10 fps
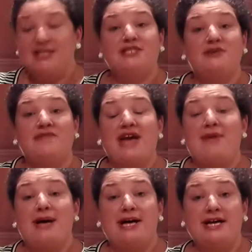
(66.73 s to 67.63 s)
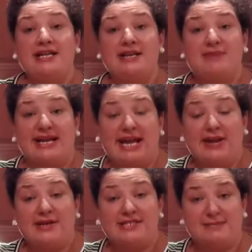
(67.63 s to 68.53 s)
So I've got my onion, my
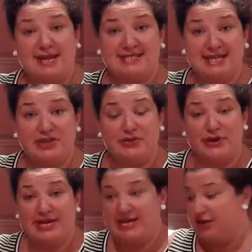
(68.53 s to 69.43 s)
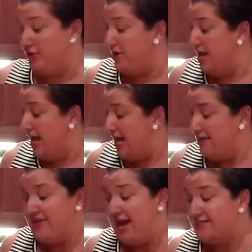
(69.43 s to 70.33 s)
carrots, and my celery here, and
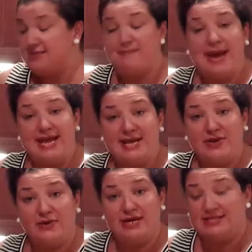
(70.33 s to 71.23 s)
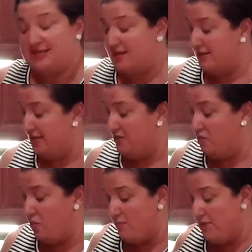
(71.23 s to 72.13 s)
I've had some bacon grease
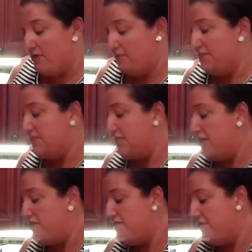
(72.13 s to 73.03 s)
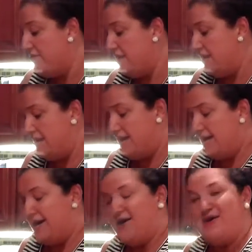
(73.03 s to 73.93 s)
getting warm here on the stove.
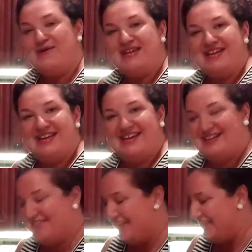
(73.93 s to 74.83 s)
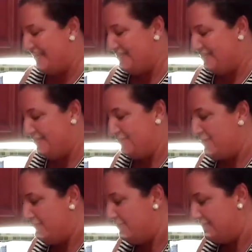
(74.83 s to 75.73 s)
Oh yeah, you like that sizzle,
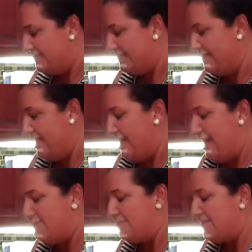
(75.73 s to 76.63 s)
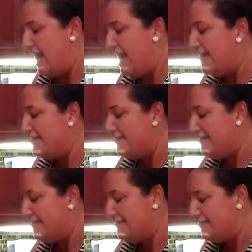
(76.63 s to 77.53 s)
don't you? I'm just adding
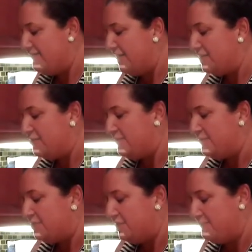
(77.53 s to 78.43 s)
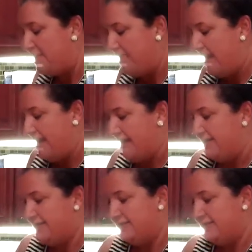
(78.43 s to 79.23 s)
these vegetables to my pan,